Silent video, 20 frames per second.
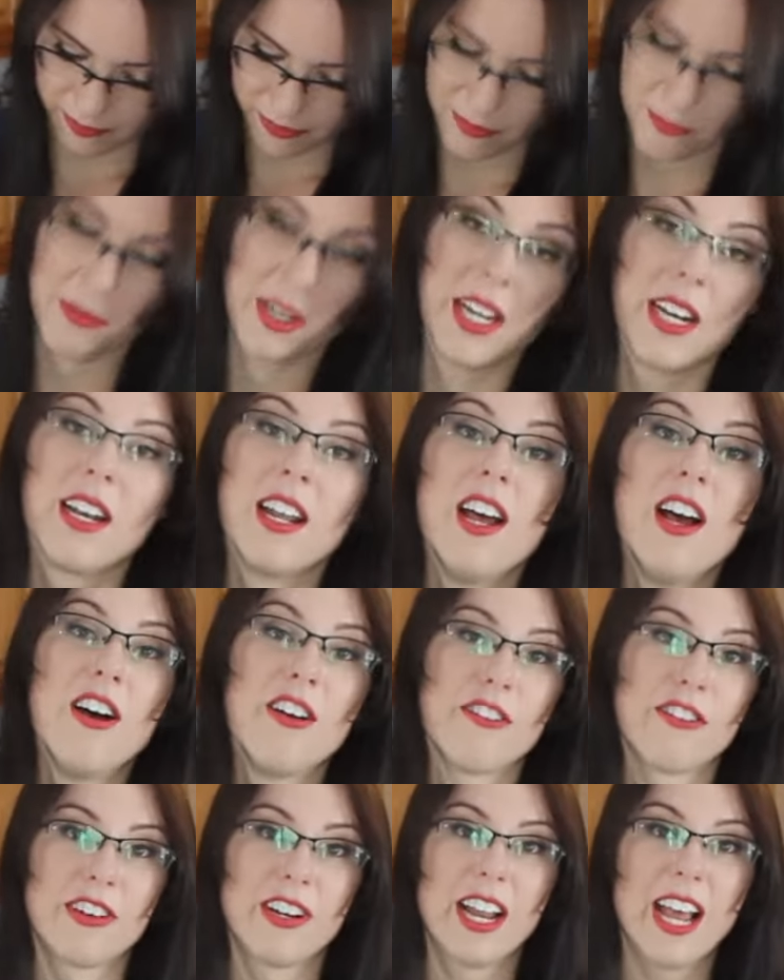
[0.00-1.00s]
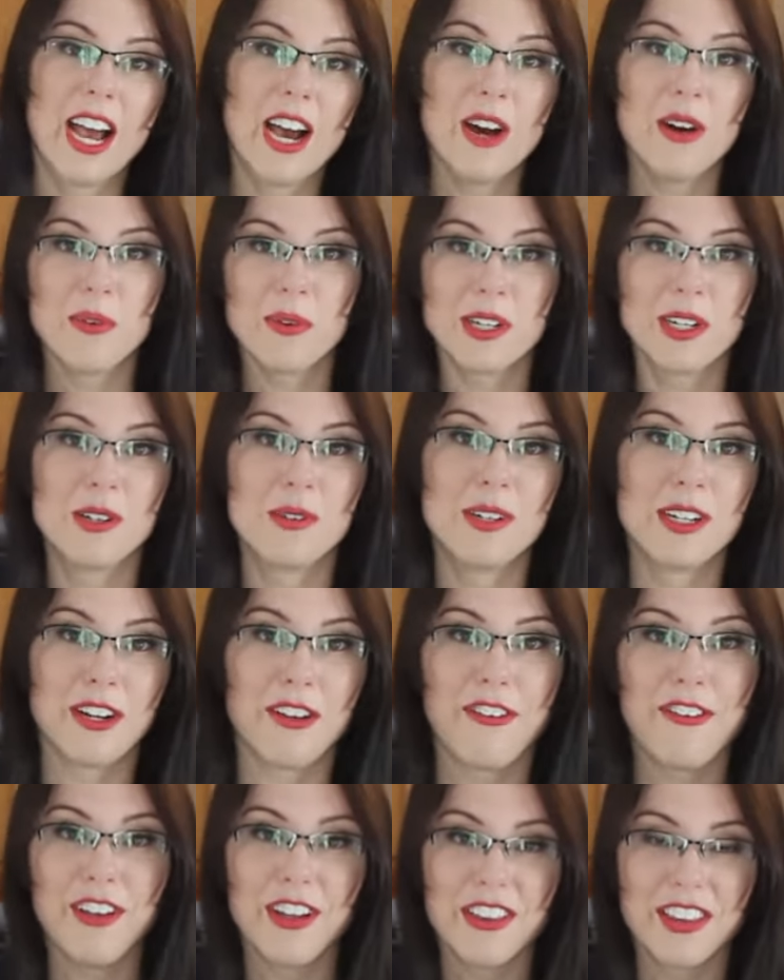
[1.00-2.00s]
But for now, we don't want to
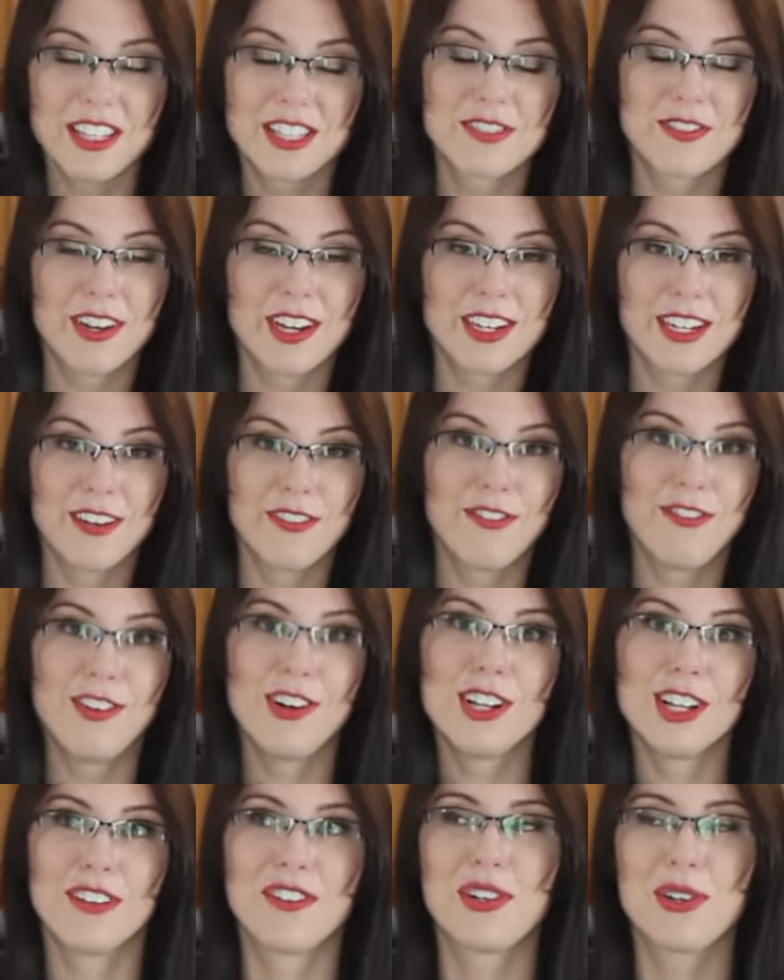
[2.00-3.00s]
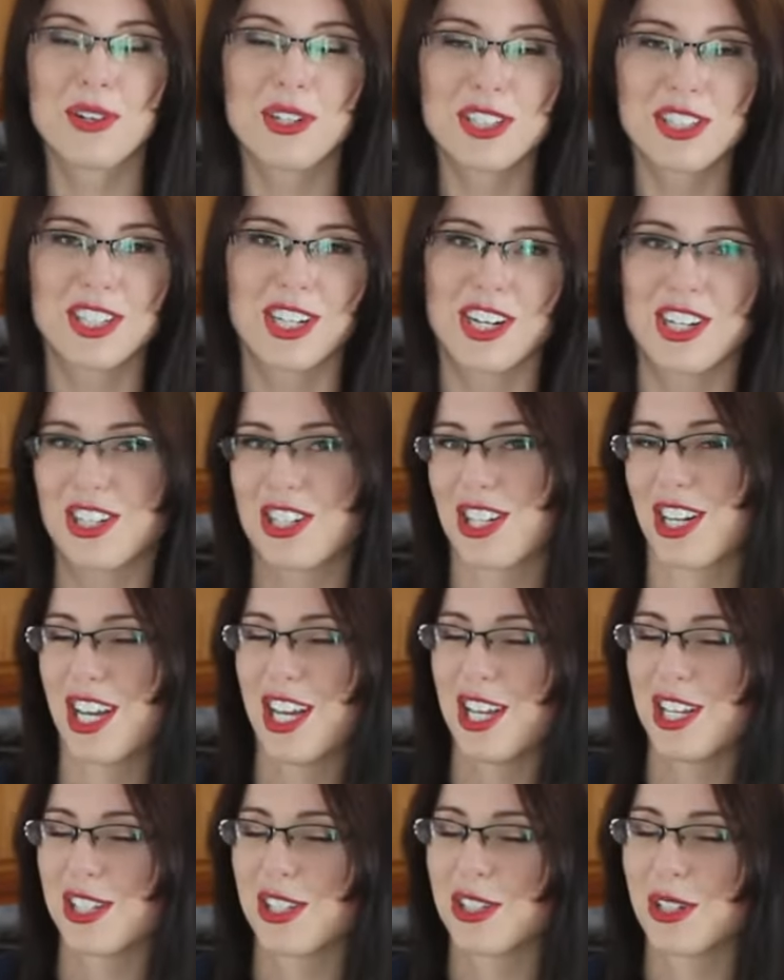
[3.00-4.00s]
fill this fondant full of cornstarch,
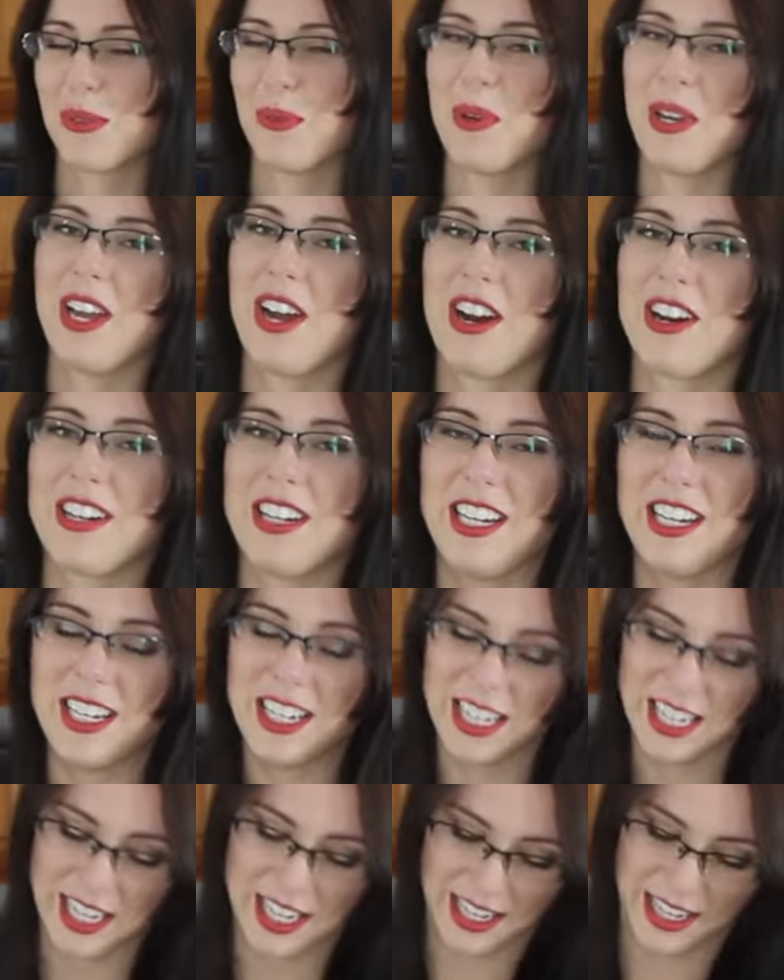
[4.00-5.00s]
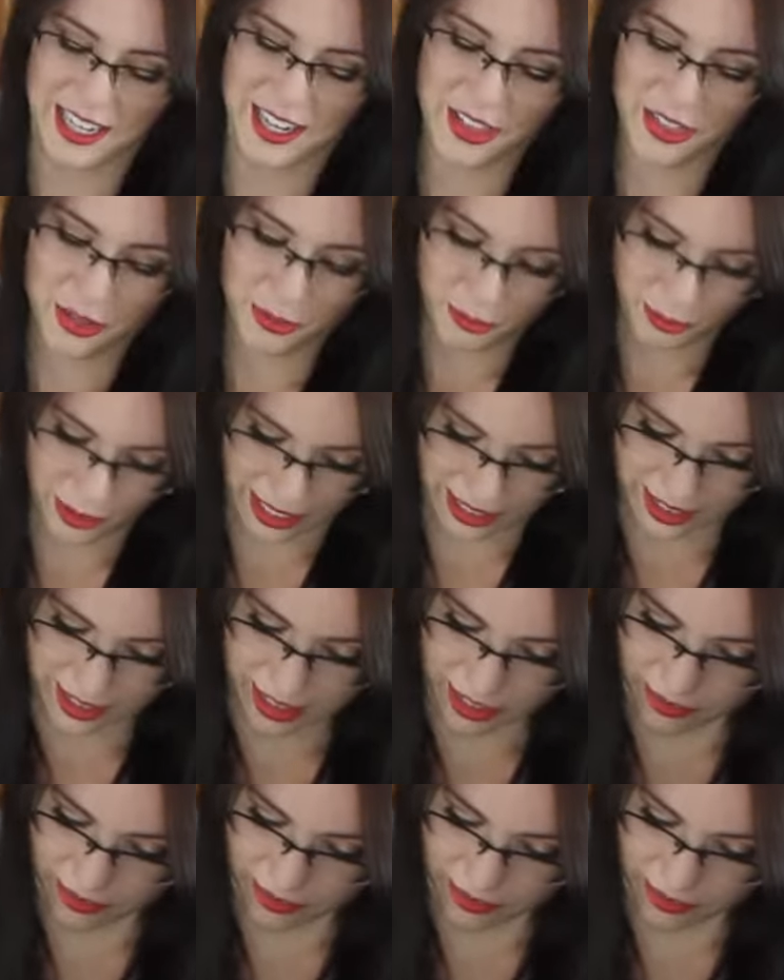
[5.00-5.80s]
so we are kneading in the rest